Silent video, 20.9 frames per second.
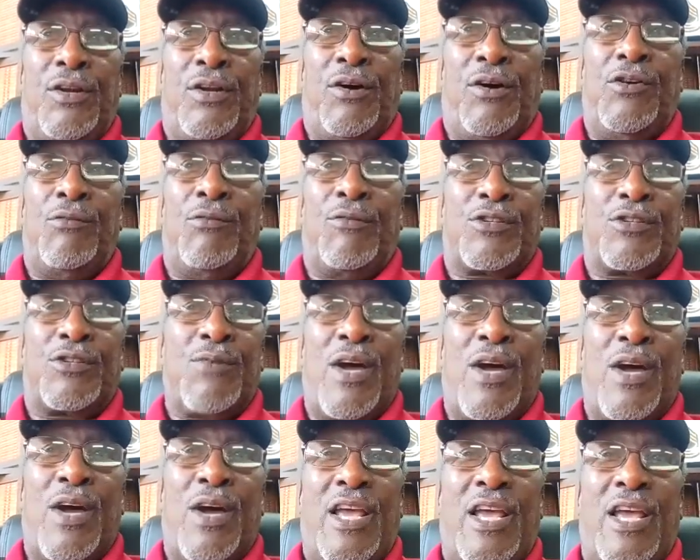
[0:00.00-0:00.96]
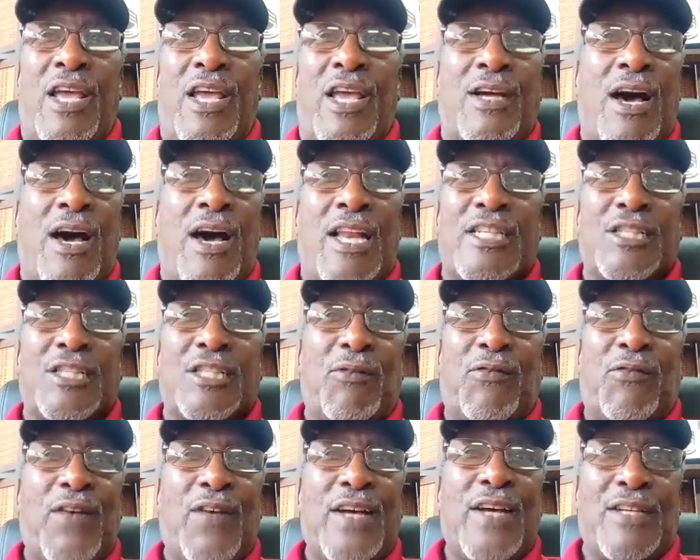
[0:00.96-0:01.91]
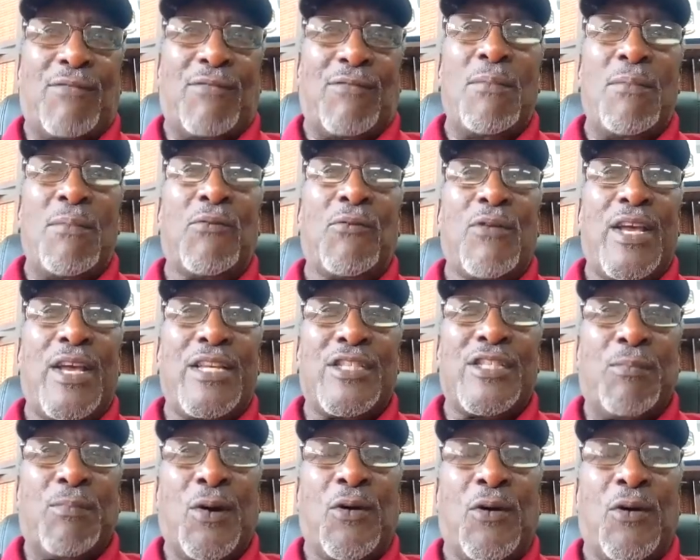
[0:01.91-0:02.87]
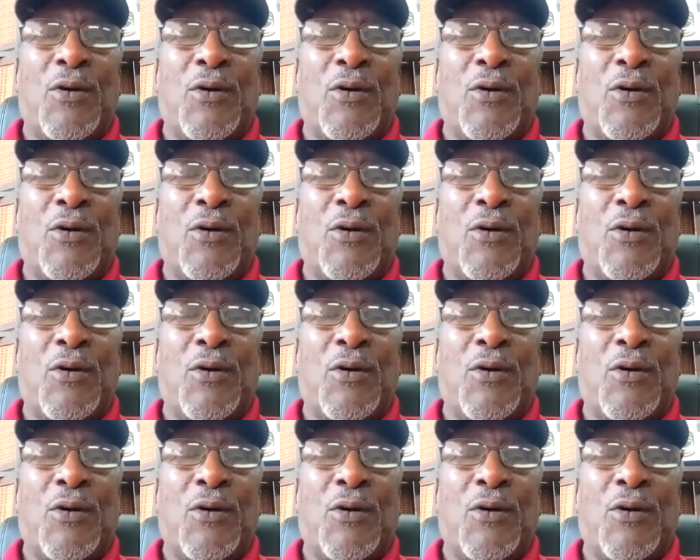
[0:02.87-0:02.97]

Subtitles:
You would swear he was a college professor from the way he spoke.